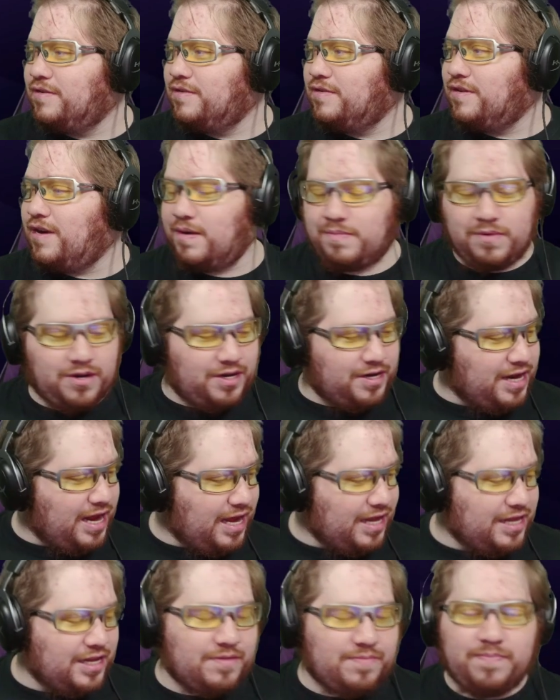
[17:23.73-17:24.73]
I'm going to
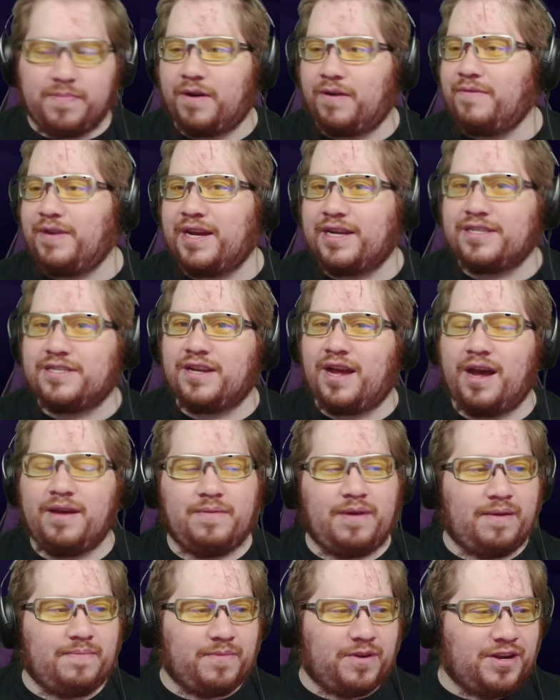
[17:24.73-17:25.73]
take this Bo Nix. I'm
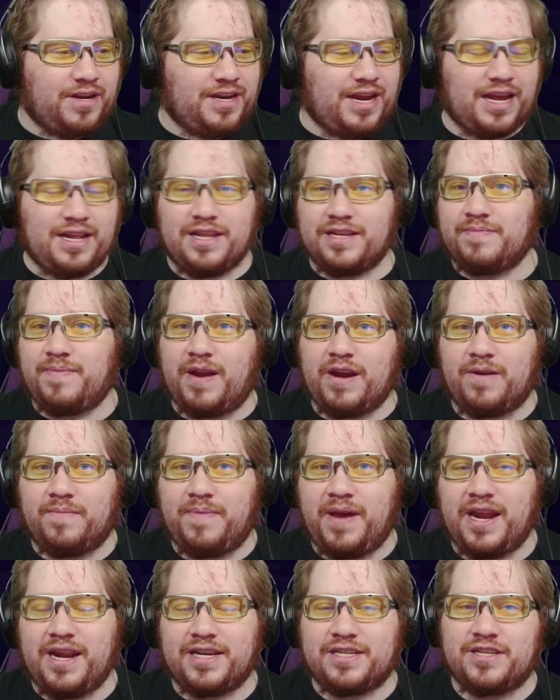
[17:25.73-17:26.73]
going to take this Michael
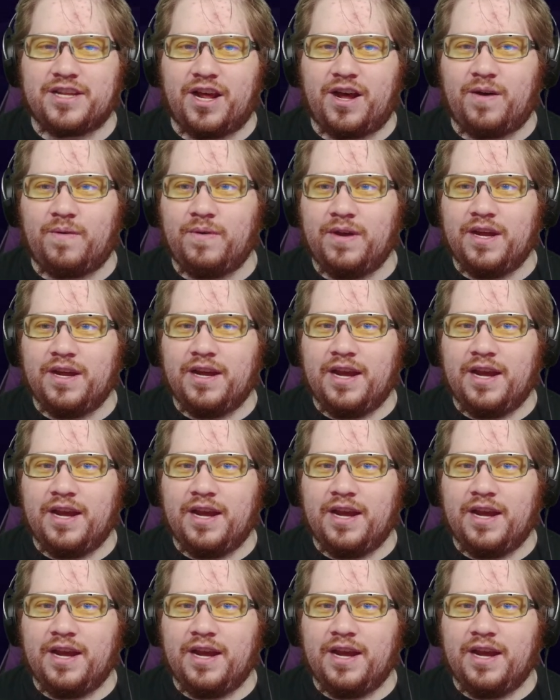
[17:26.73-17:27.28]
Penix, though.